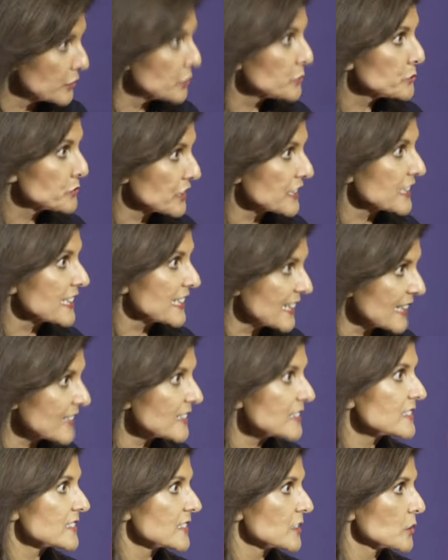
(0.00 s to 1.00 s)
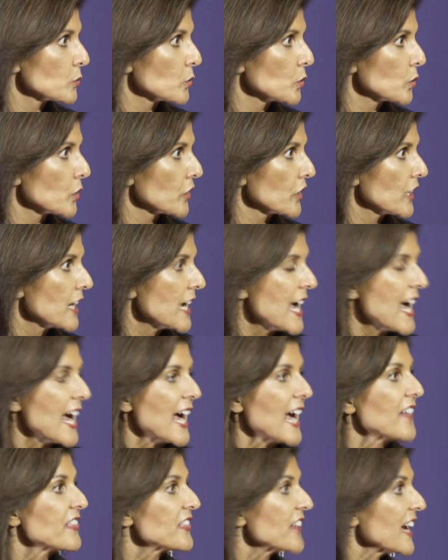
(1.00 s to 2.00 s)
who's going to get us in a war.
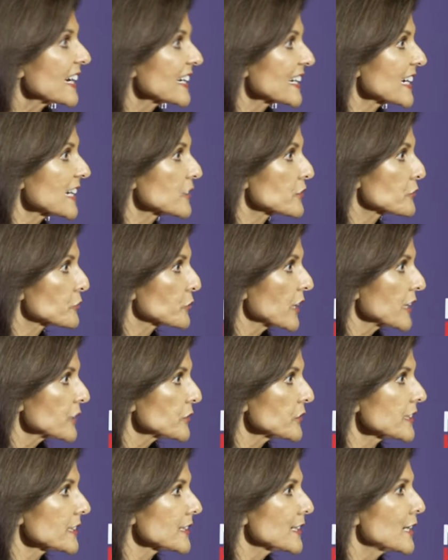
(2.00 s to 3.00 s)
And that kind of rhetoric